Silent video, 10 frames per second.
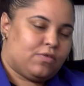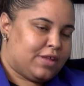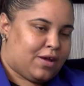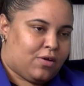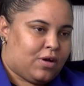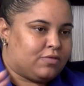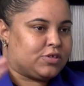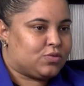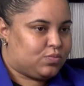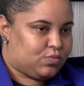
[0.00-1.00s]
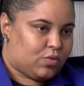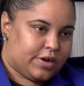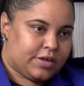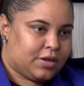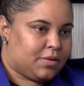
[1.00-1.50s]
now I was
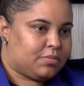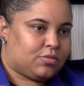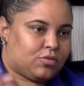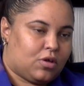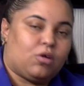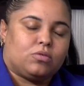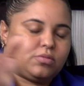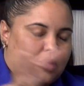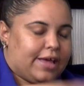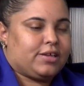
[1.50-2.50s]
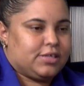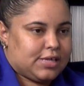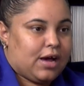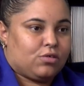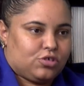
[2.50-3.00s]
working. Oh, at his
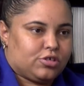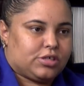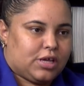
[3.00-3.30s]
house, you're saying?